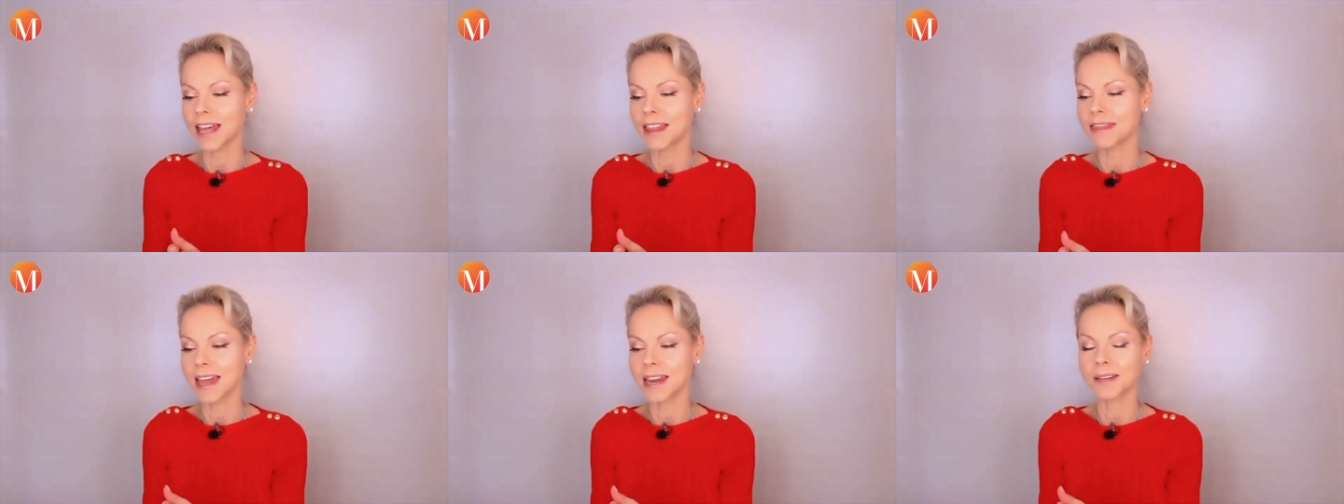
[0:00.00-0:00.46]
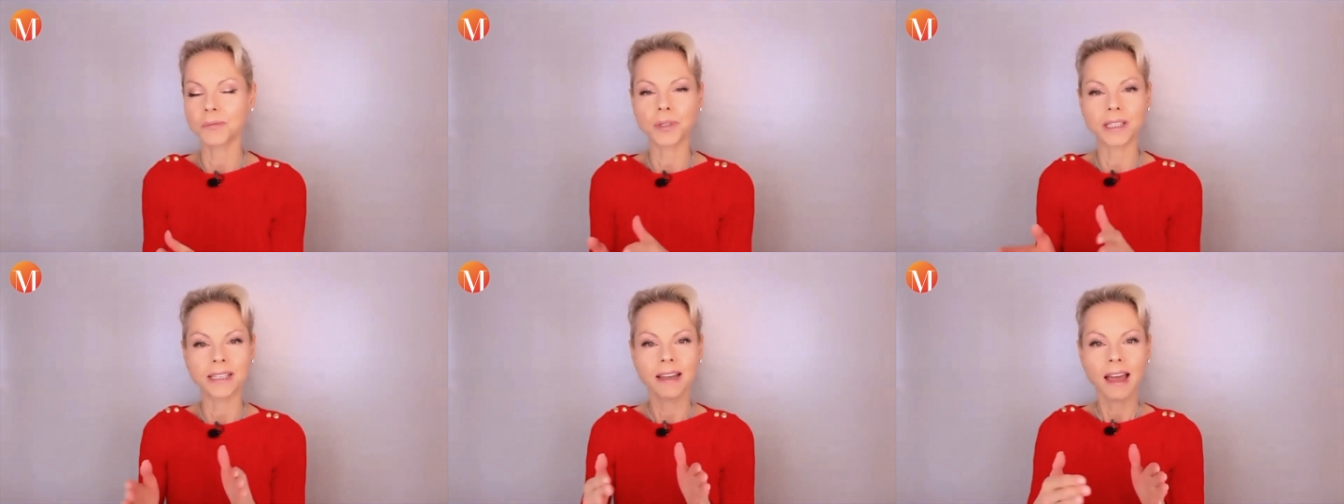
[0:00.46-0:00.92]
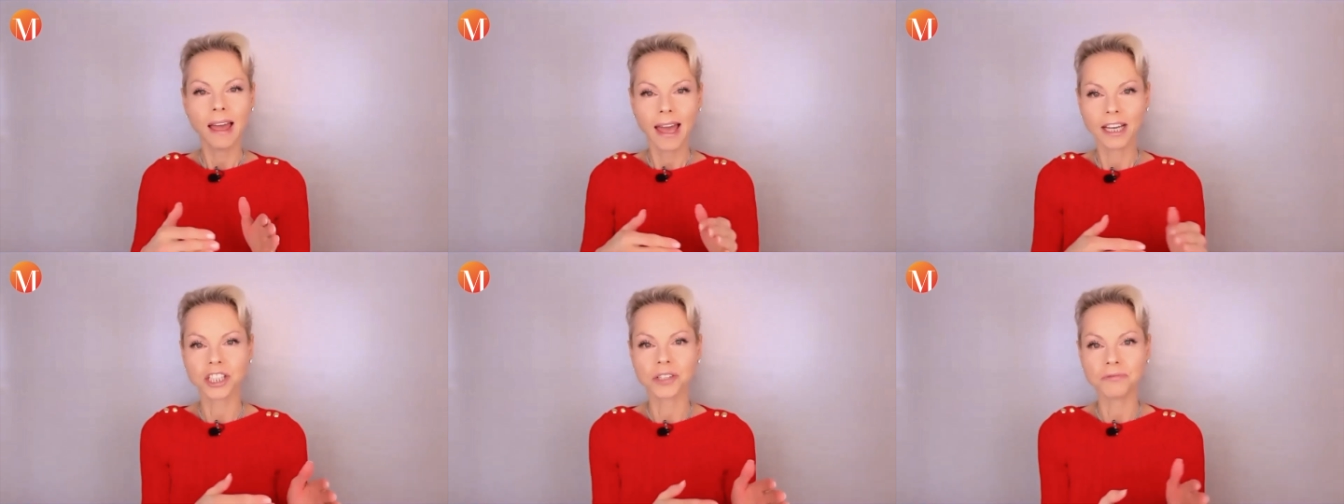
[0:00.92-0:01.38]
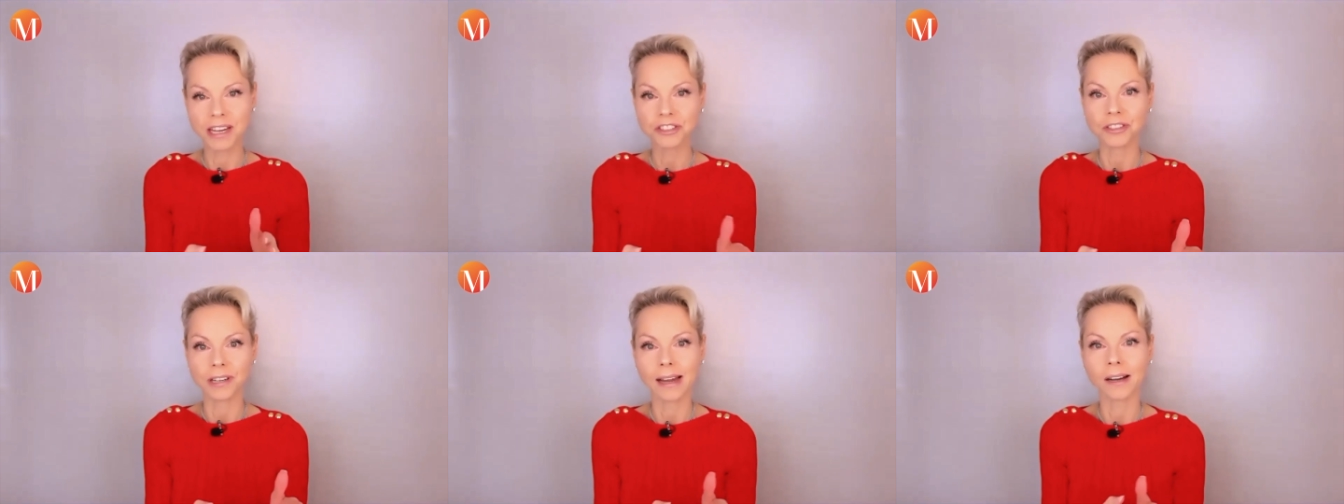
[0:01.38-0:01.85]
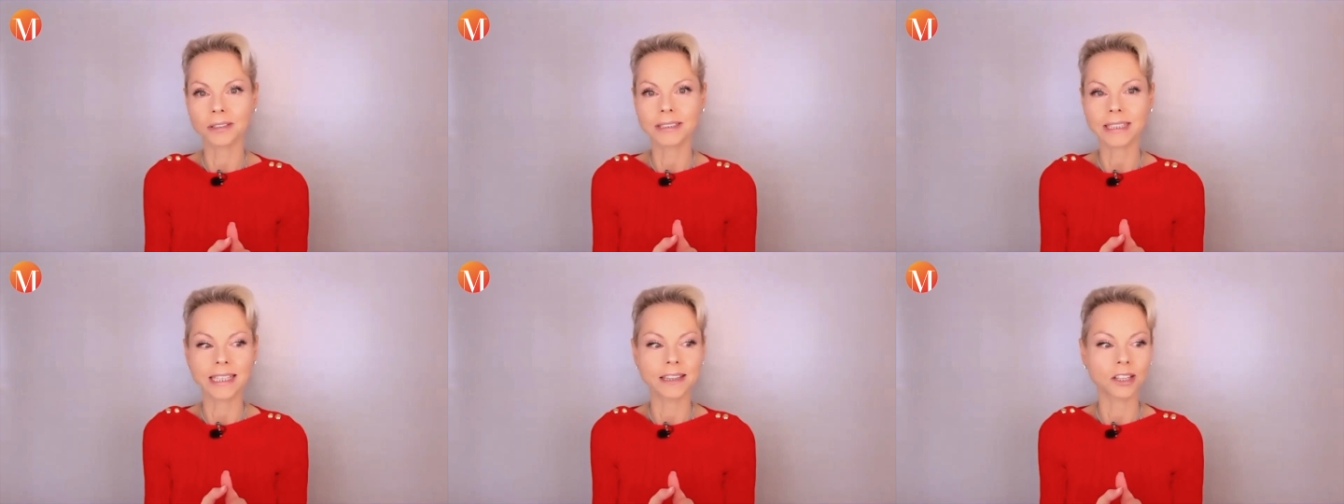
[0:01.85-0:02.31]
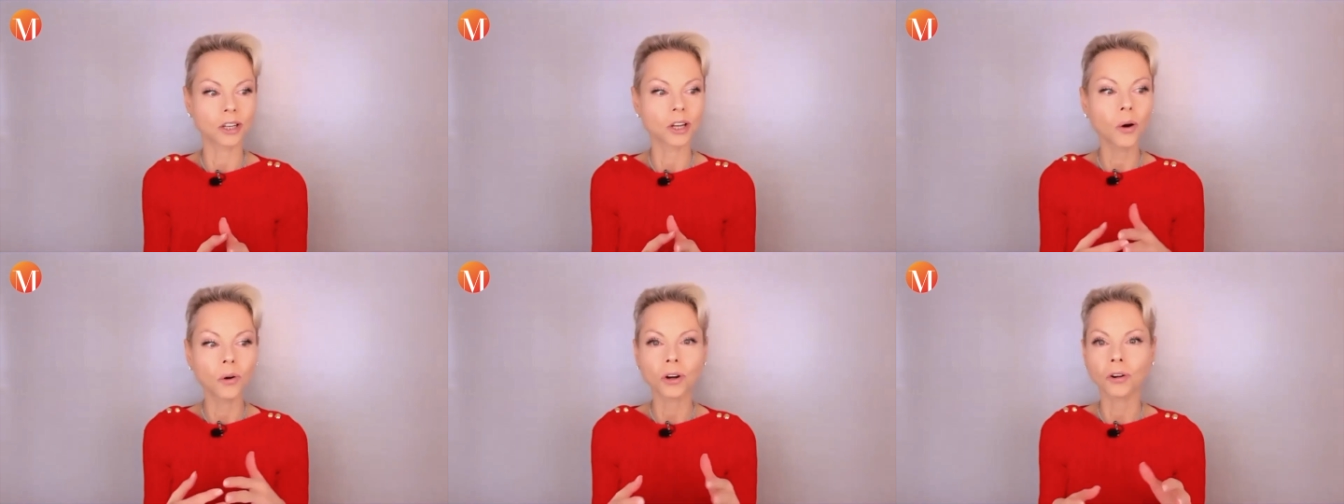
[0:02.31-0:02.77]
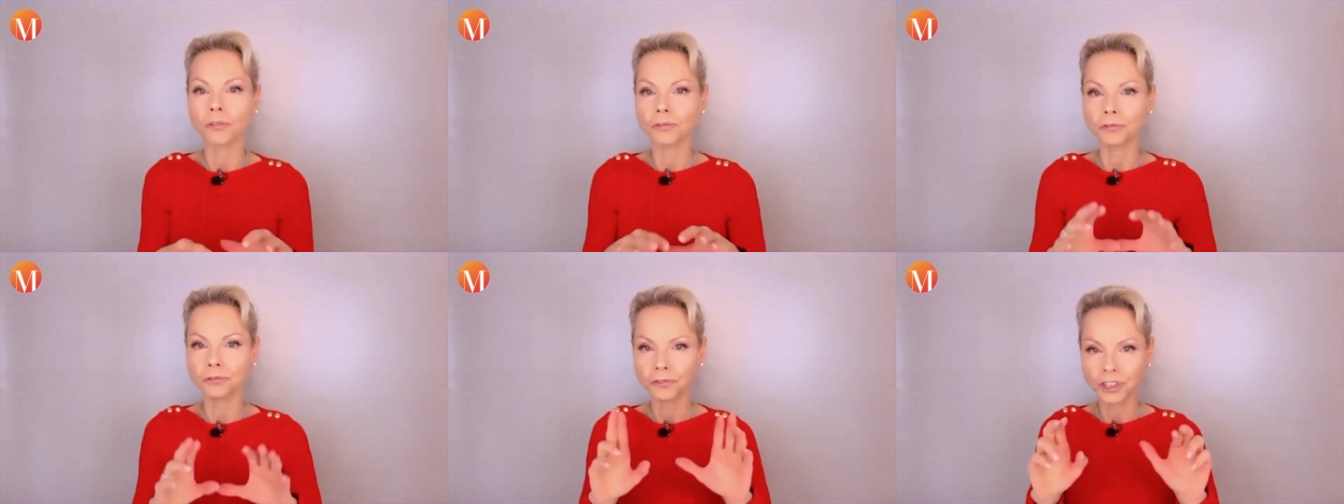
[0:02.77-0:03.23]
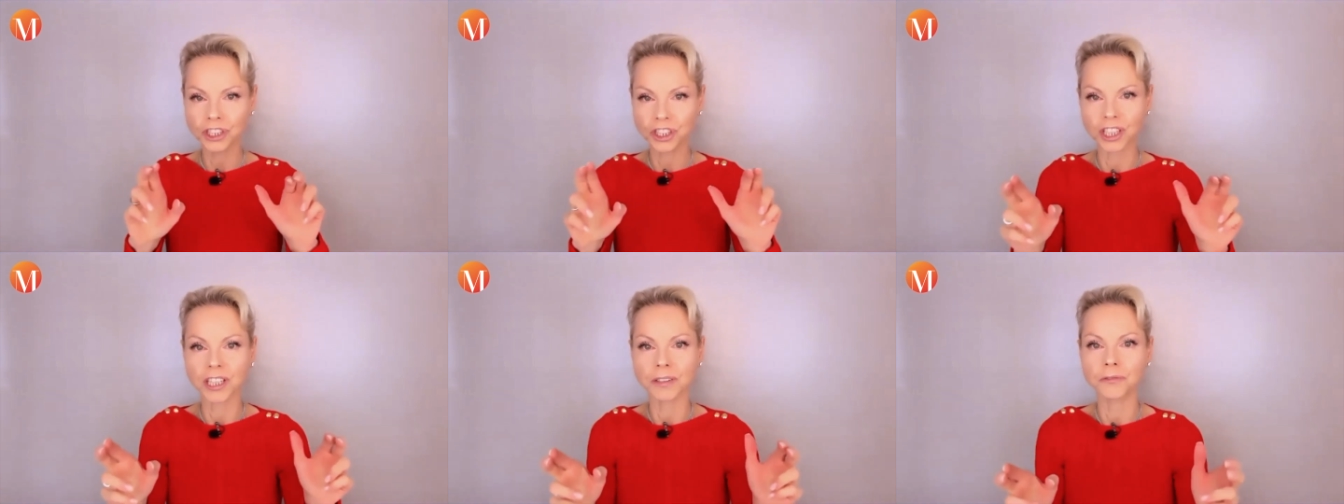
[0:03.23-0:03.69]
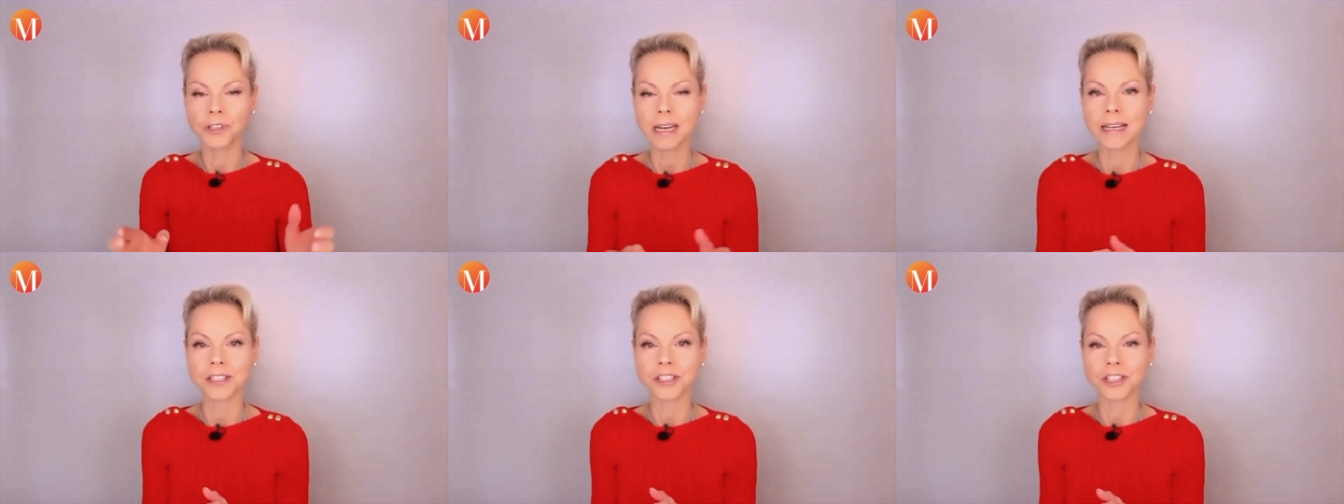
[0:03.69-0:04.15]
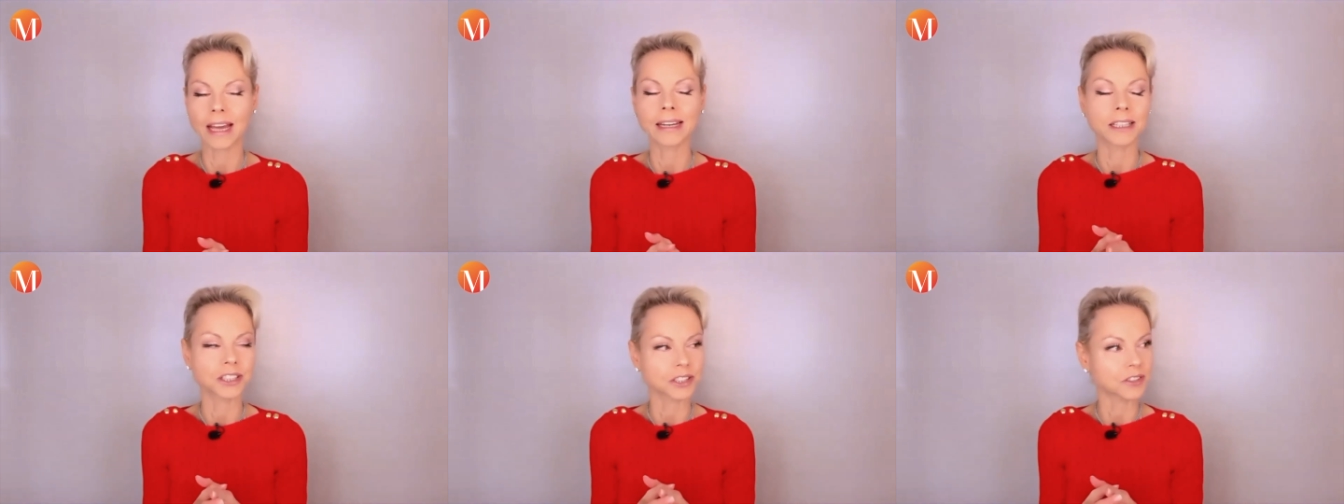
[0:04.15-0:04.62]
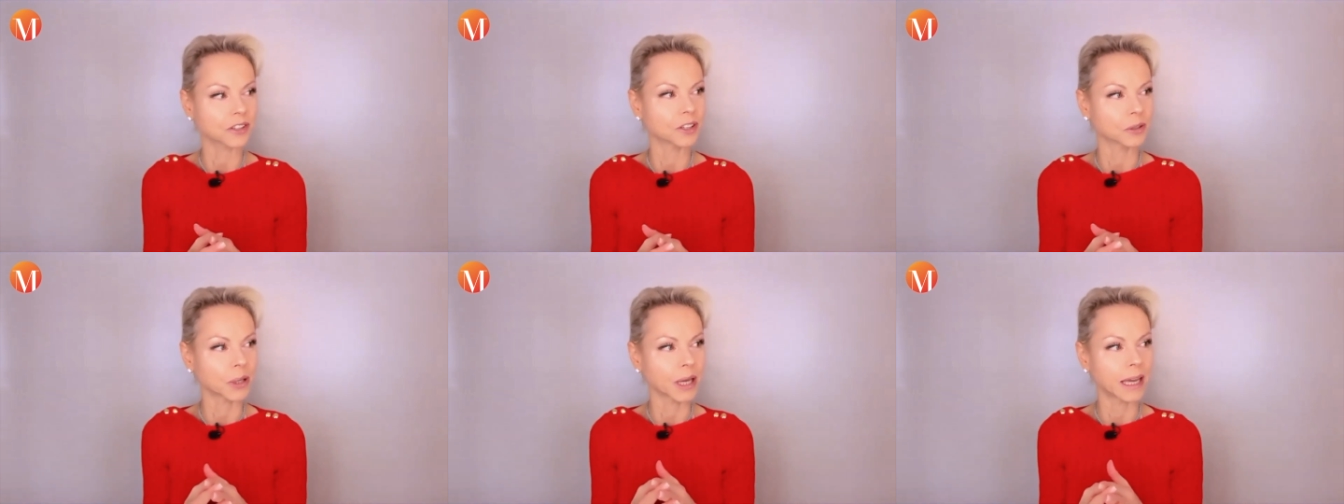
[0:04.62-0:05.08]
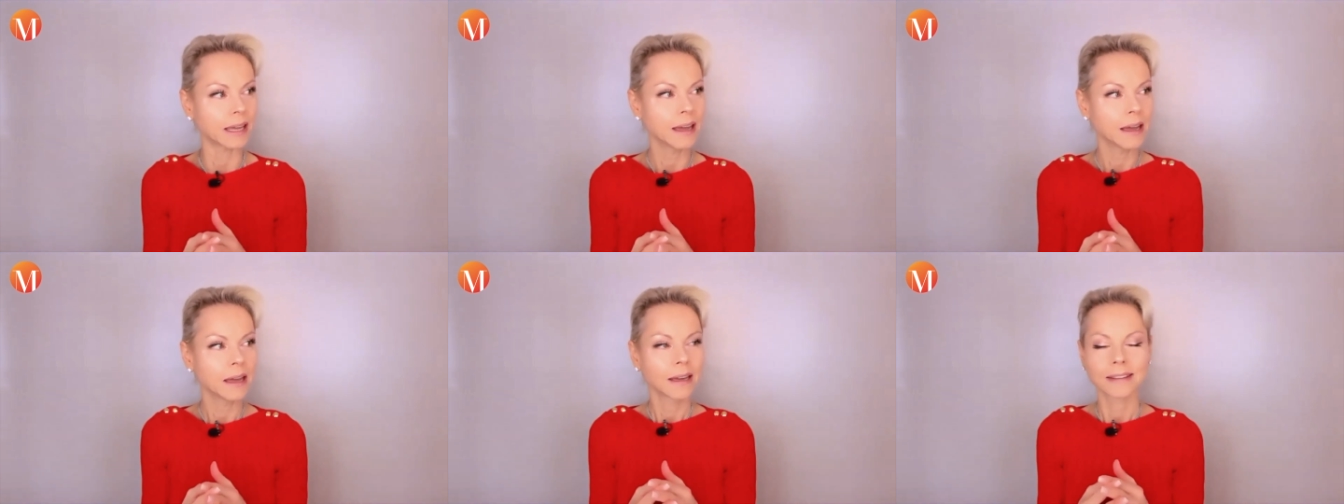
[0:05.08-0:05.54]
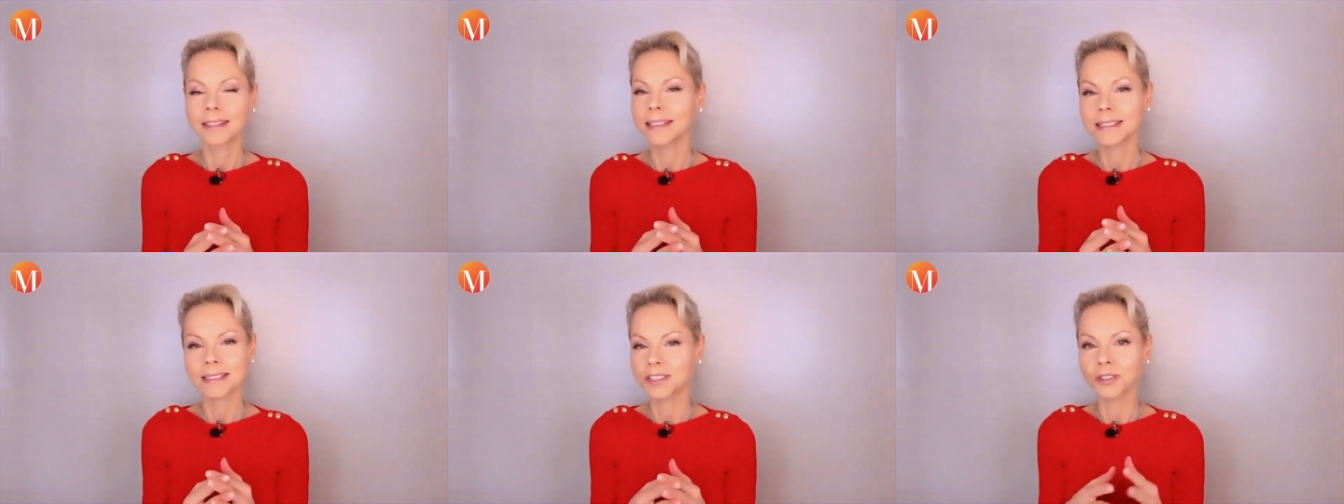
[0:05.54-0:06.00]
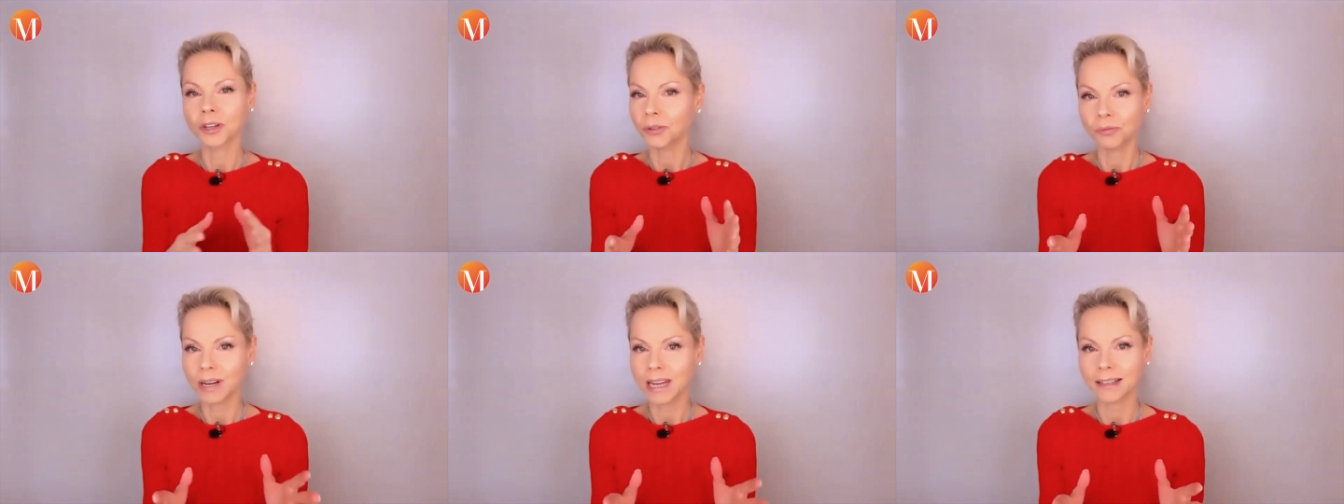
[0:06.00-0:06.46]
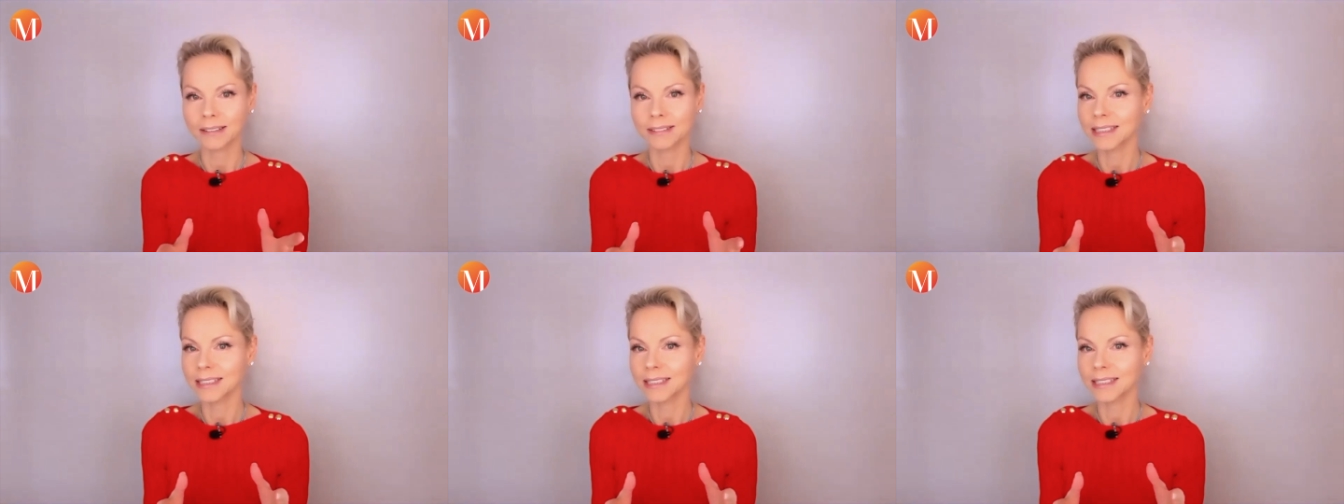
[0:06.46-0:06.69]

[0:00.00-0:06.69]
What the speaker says: and then we actually ventured out in the local fishing village, and I just thought, okay, this is not real.